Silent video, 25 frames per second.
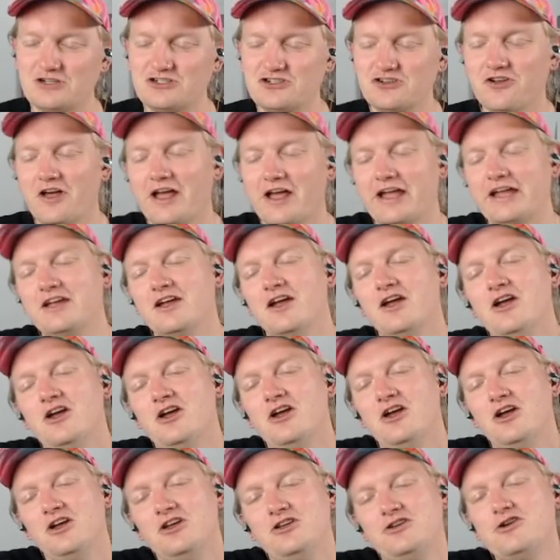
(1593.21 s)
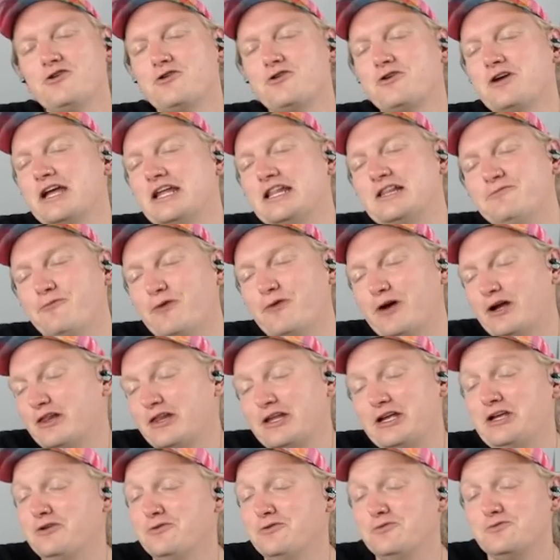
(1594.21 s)
So, like, you can really
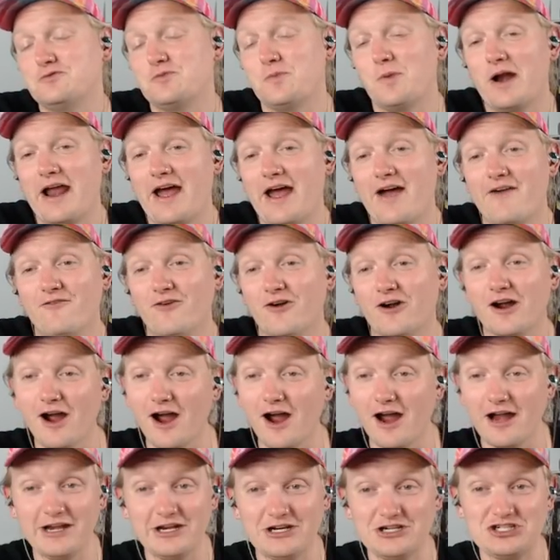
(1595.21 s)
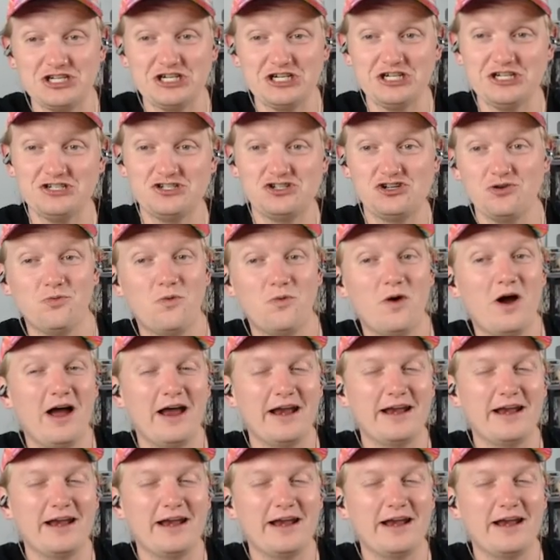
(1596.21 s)
use whatever kind of cheese you want.